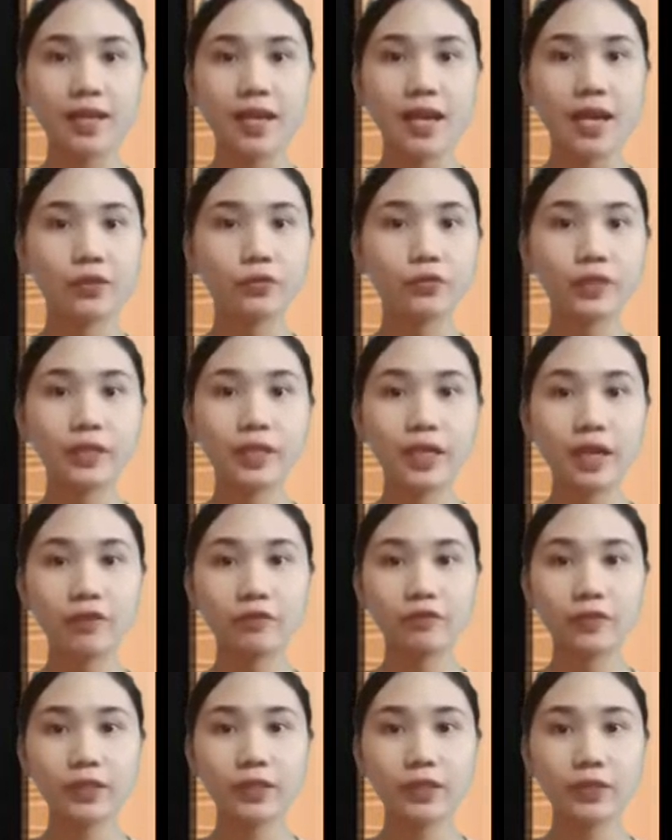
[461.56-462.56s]
and
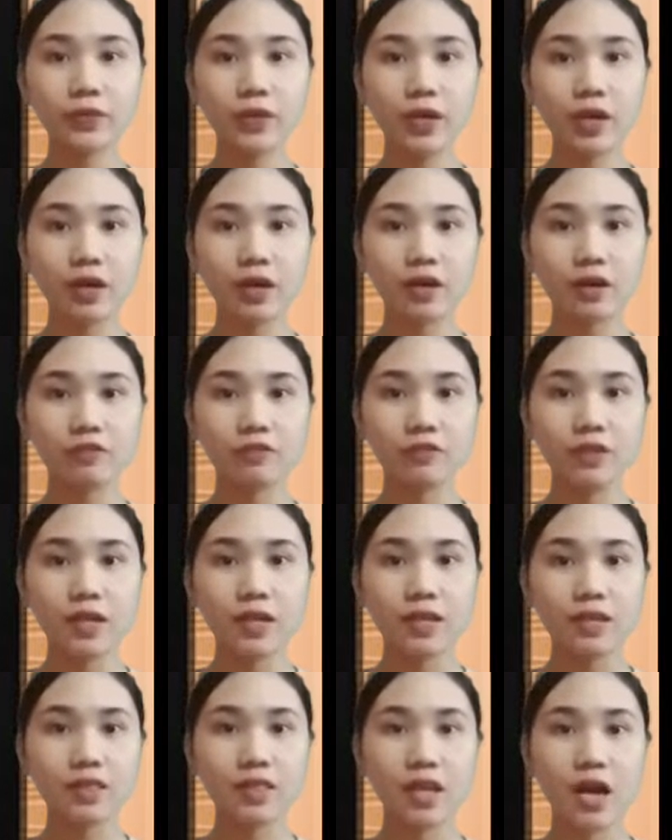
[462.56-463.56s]
wherever you have
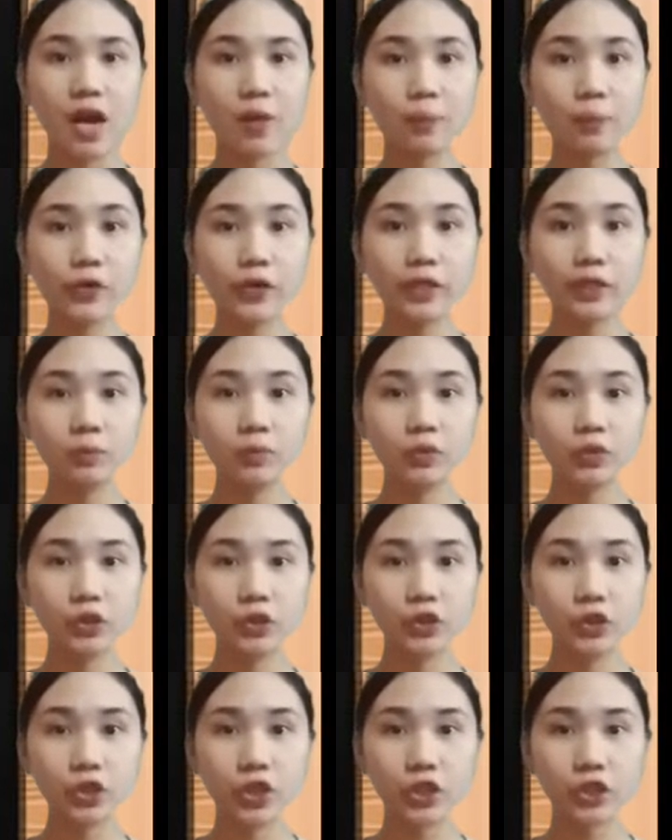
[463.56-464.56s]
the upward
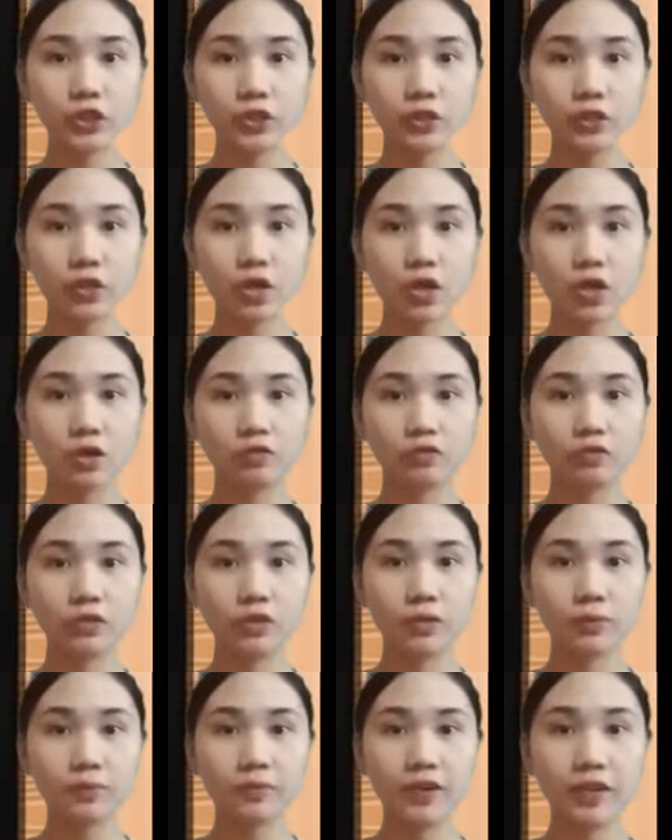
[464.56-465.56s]
motion of
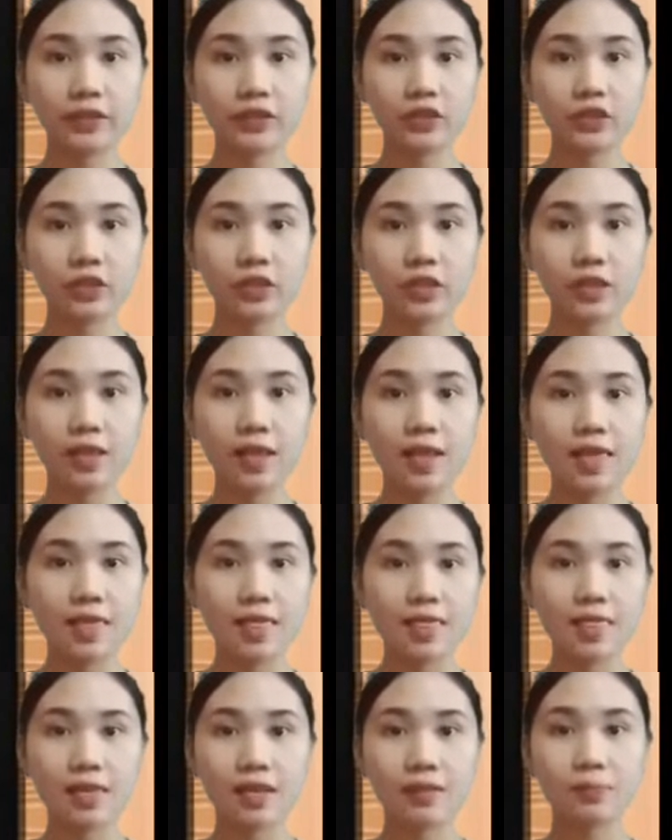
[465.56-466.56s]
convection,
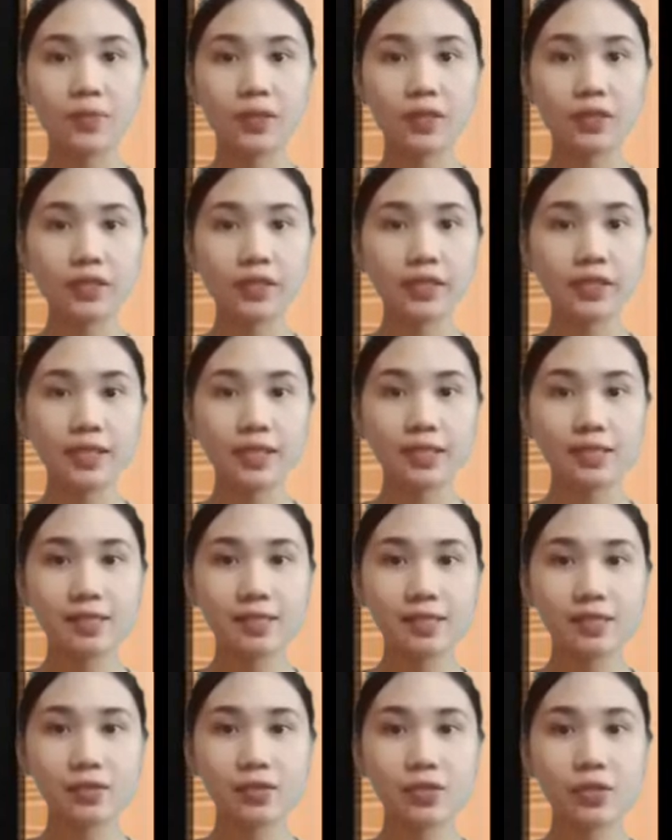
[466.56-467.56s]
that materials
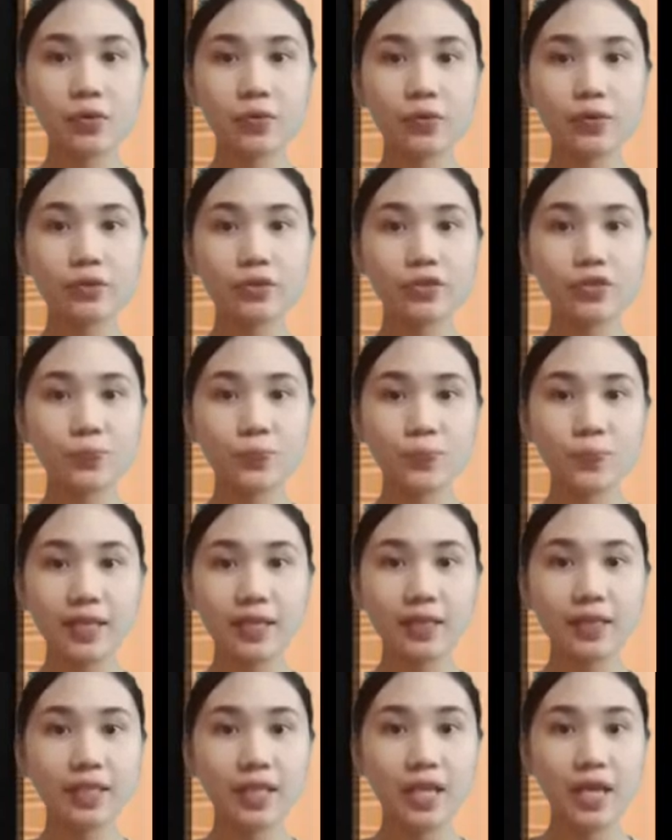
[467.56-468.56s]
is going to
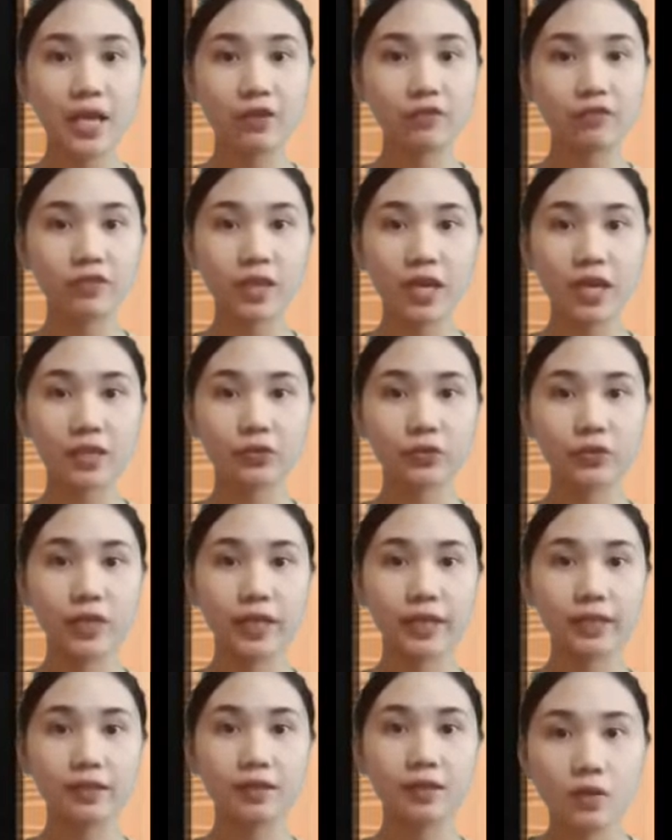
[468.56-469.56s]
split left and right.